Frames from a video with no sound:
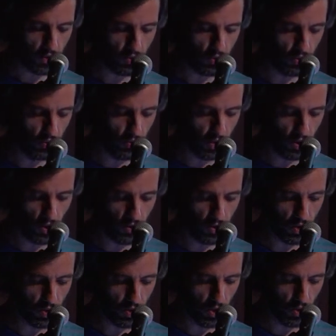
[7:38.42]
strewn along
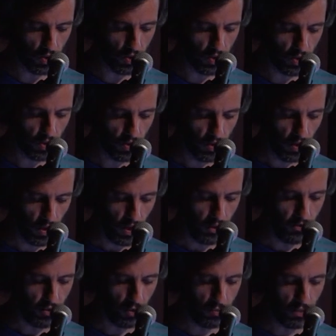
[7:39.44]
the shoulder.
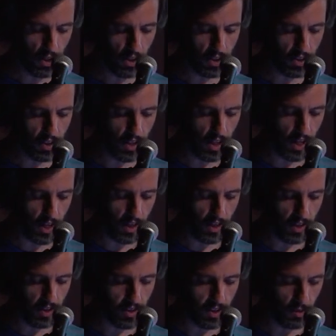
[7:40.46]
A few meters ahead,
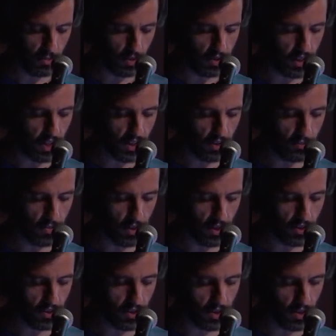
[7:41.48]
a double-decker
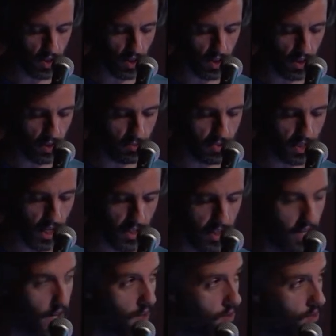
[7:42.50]
bus is turned upside
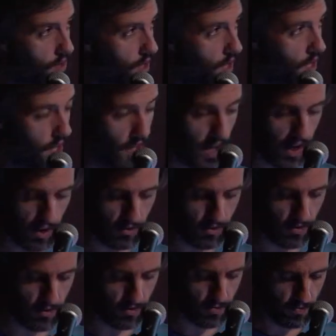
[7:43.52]
down, cut in
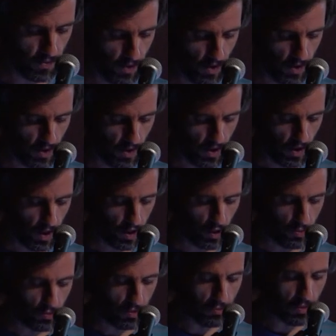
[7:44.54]
half. A
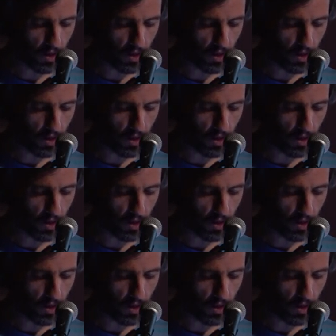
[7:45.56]
human